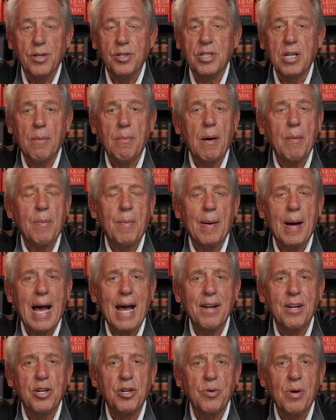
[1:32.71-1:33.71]
And some of them I
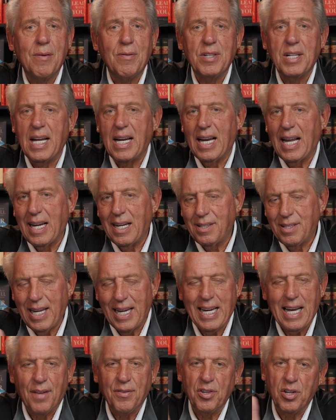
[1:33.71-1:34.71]
had to do every day, like
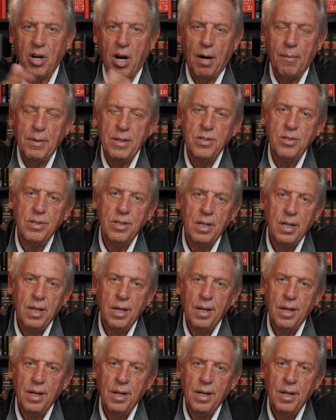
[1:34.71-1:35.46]
take out the garbage.